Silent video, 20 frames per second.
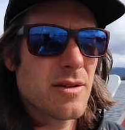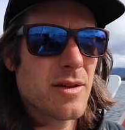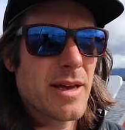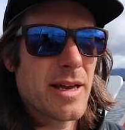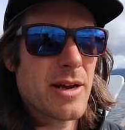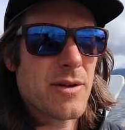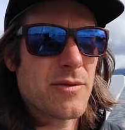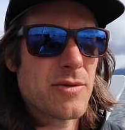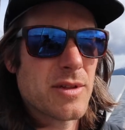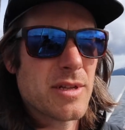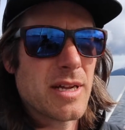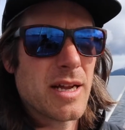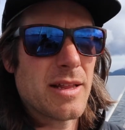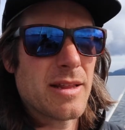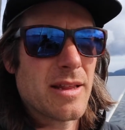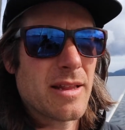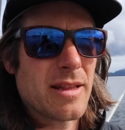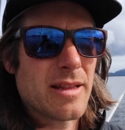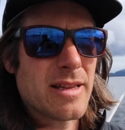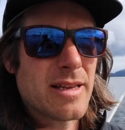hang out for the day and
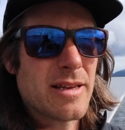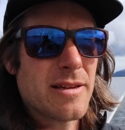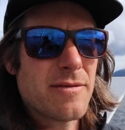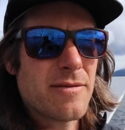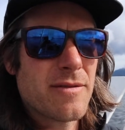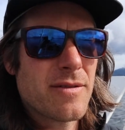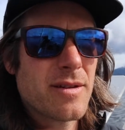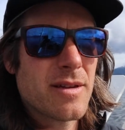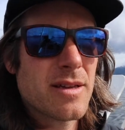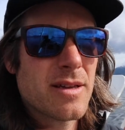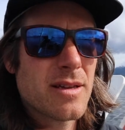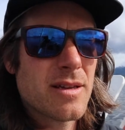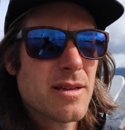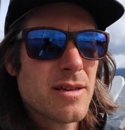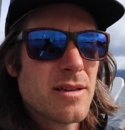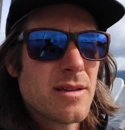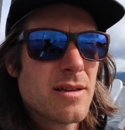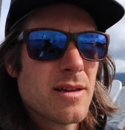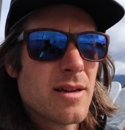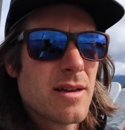then they'll leave.
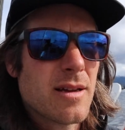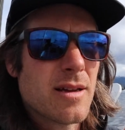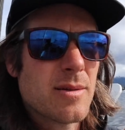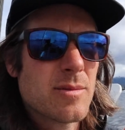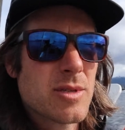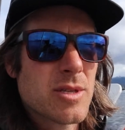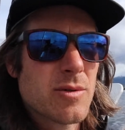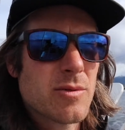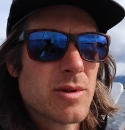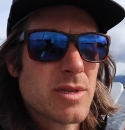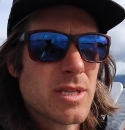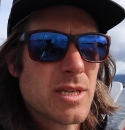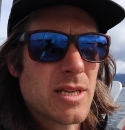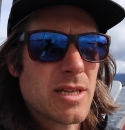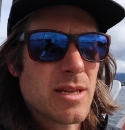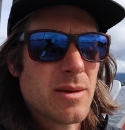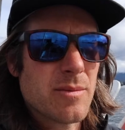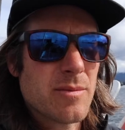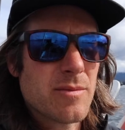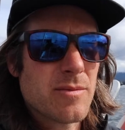So we're seeing
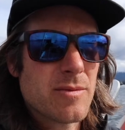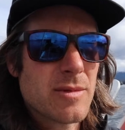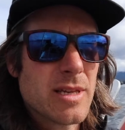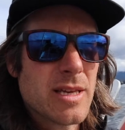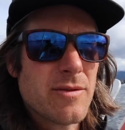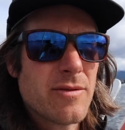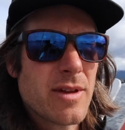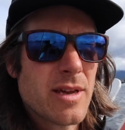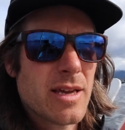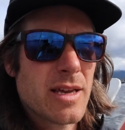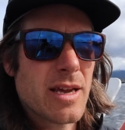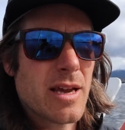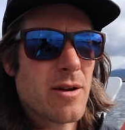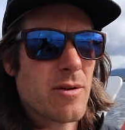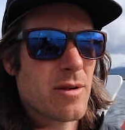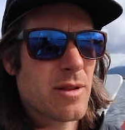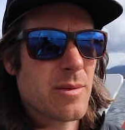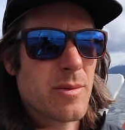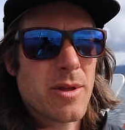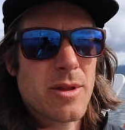them leaving,
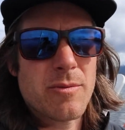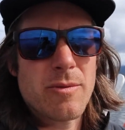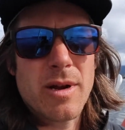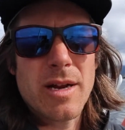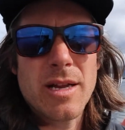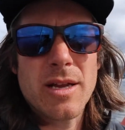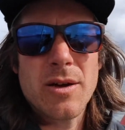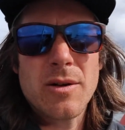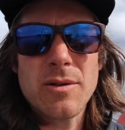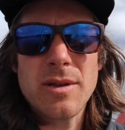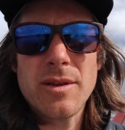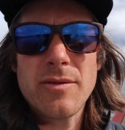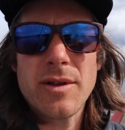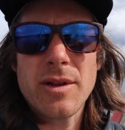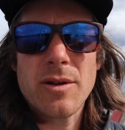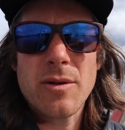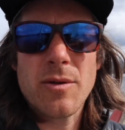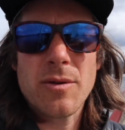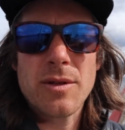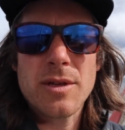hearing them on the radio,
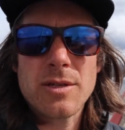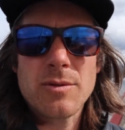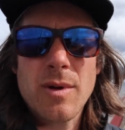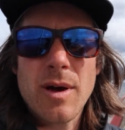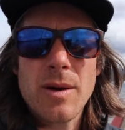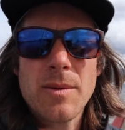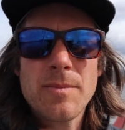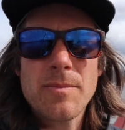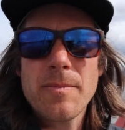leaving north as well.